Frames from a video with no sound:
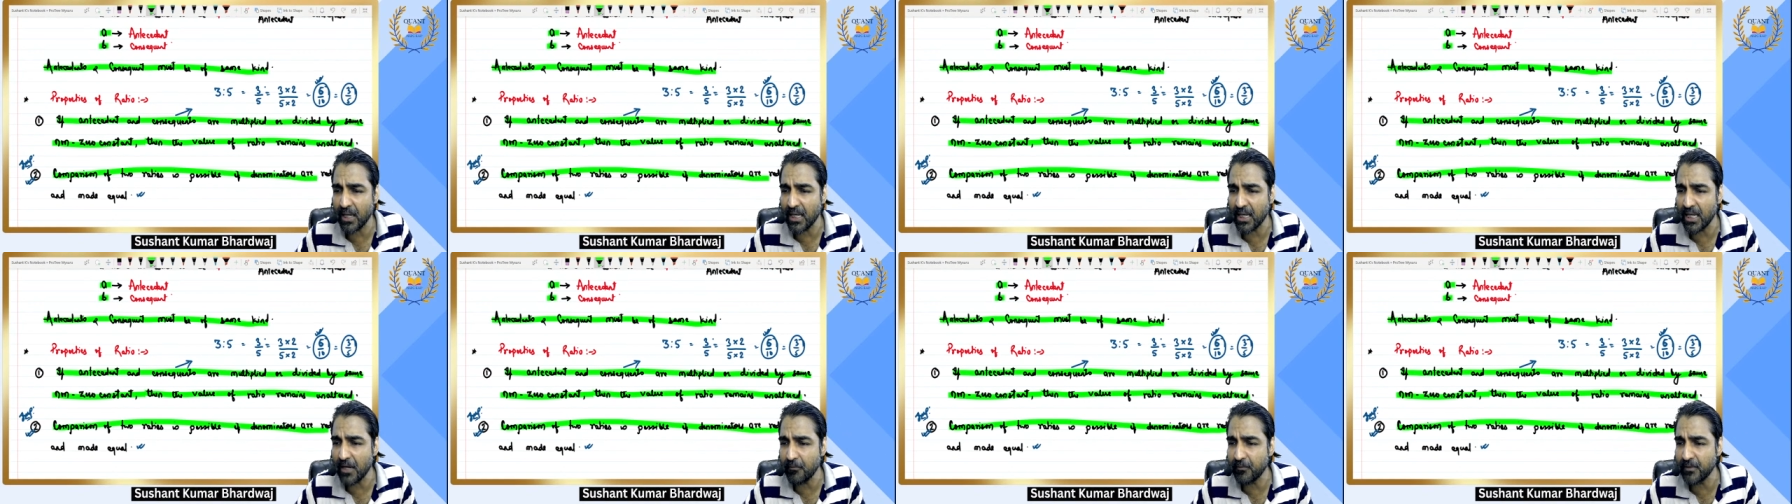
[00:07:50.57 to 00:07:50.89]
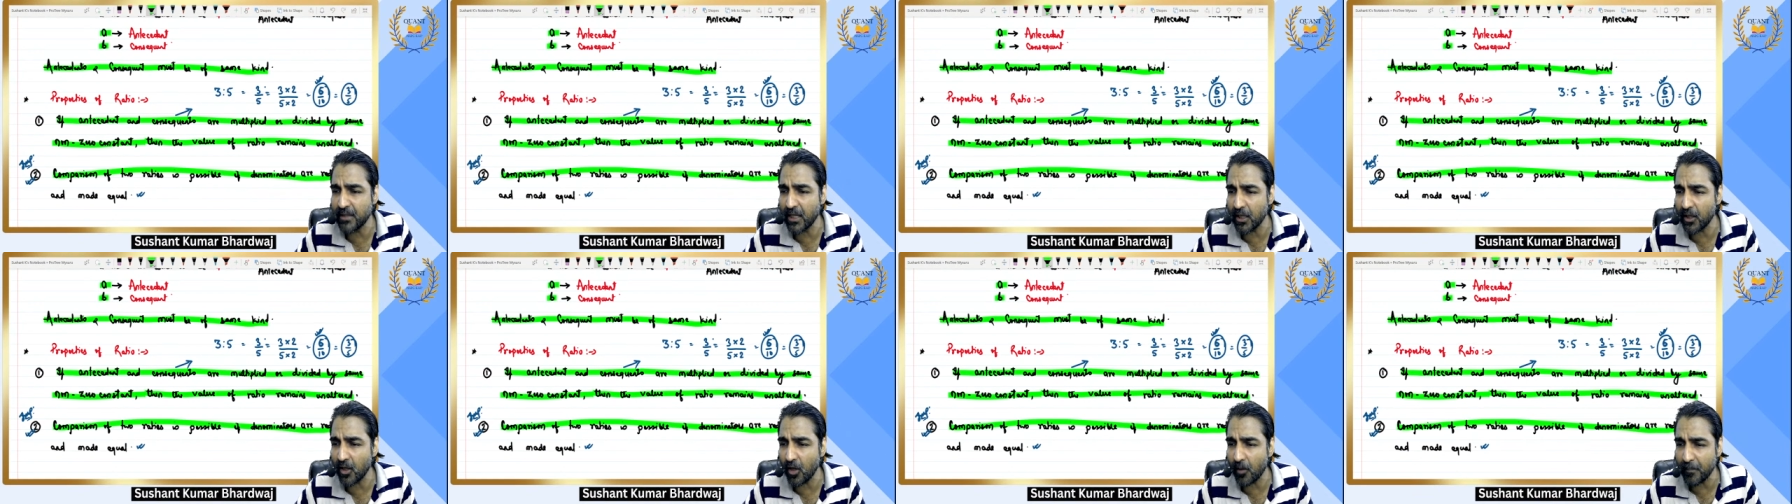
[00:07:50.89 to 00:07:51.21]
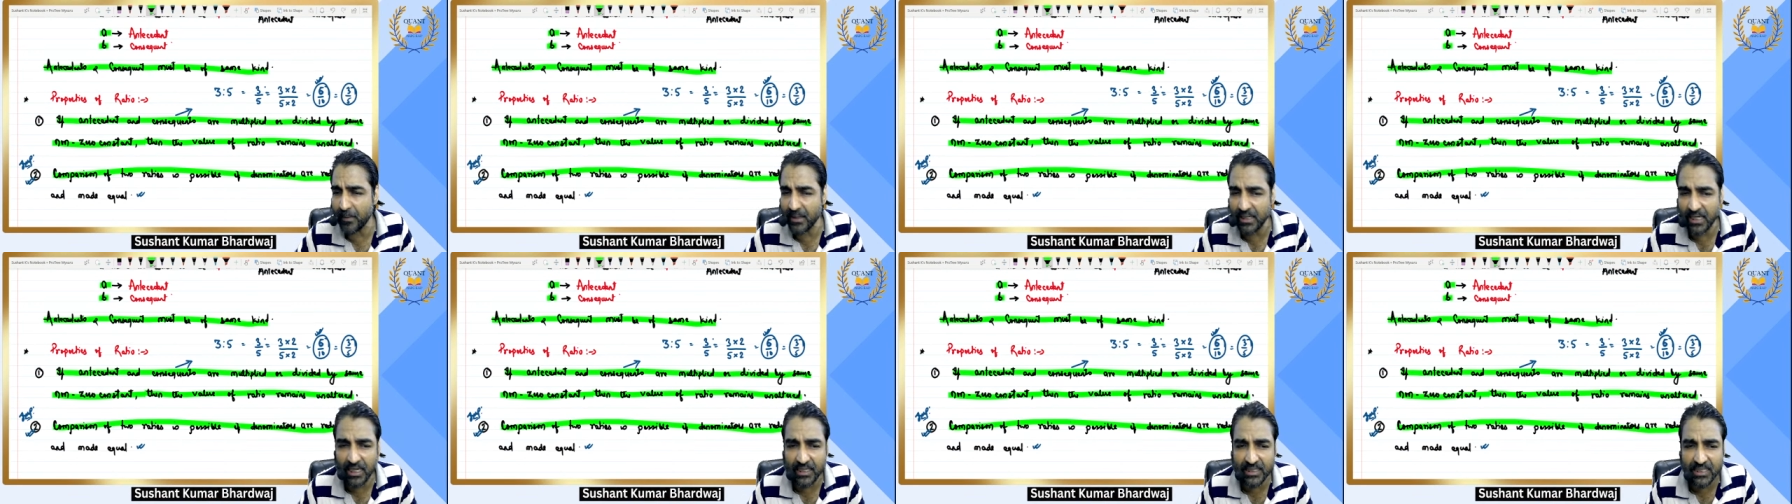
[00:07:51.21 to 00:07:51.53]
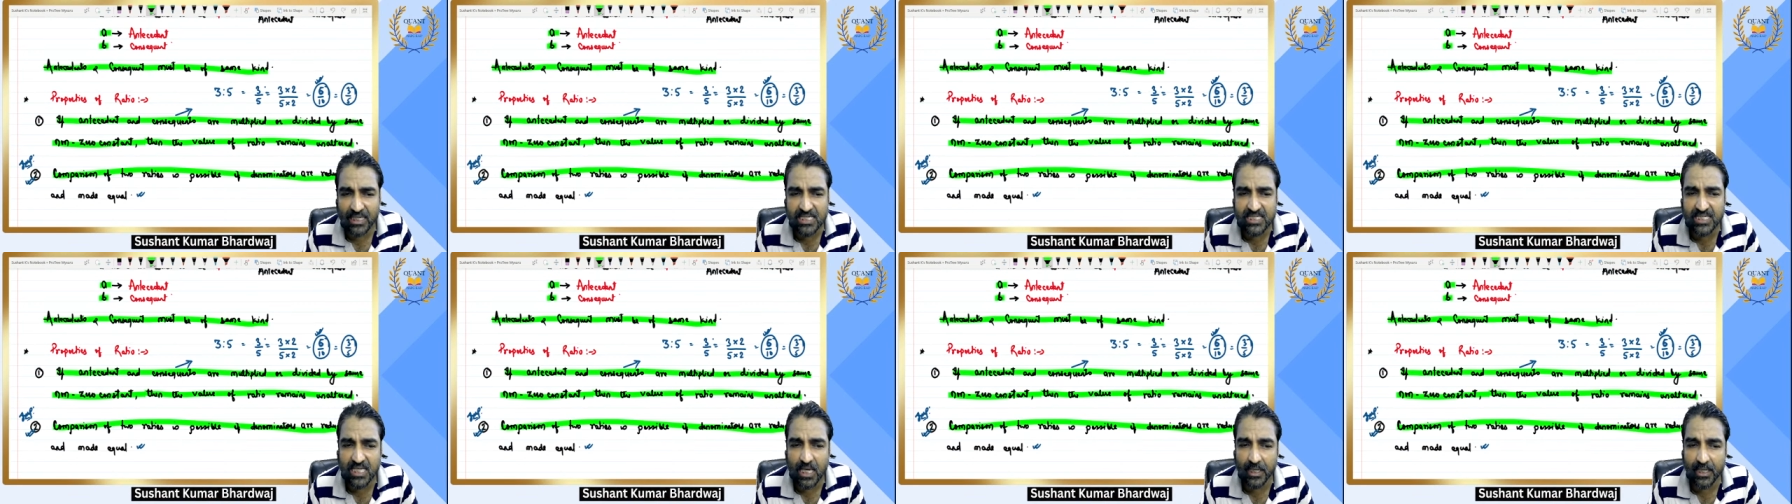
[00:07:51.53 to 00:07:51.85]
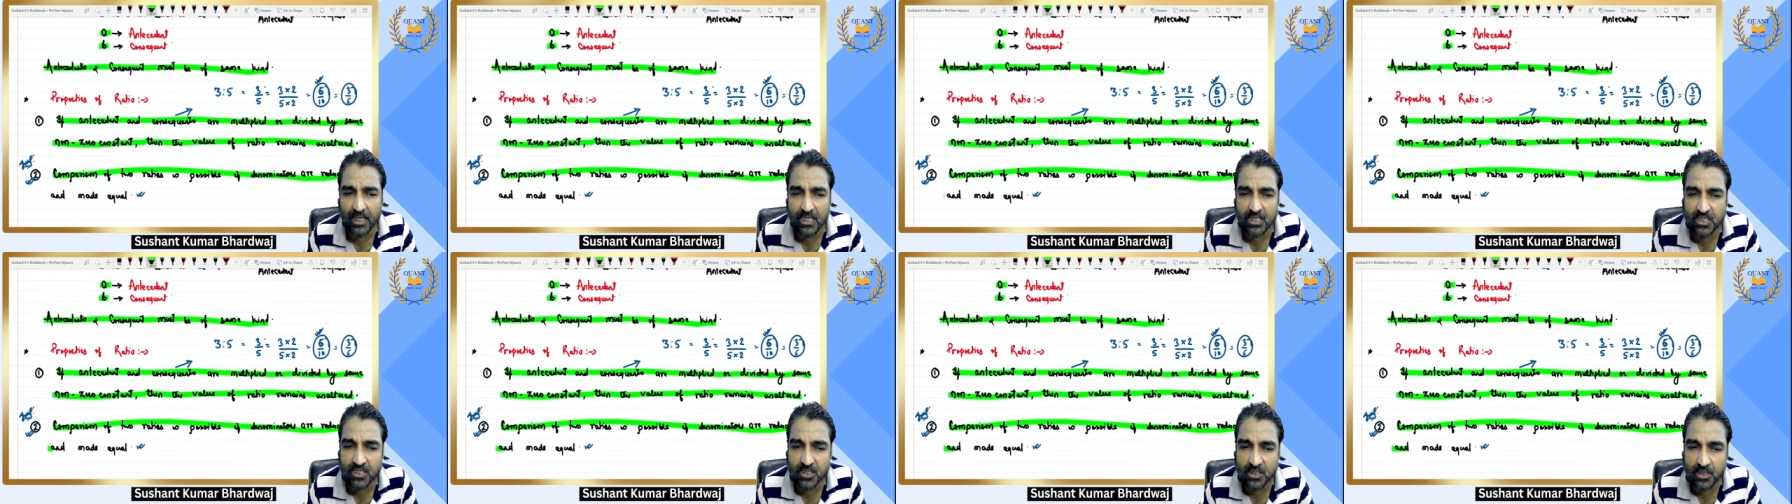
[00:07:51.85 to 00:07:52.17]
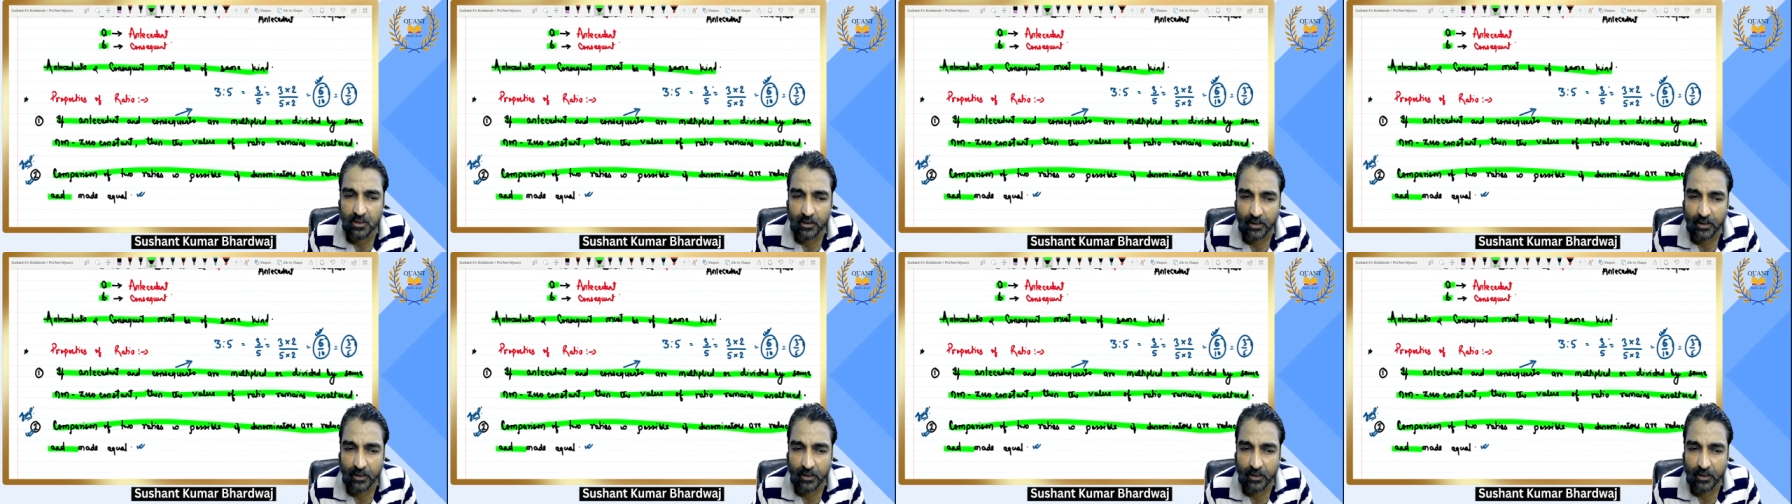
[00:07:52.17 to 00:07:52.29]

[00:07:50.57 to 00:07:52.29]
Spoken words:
if denominators are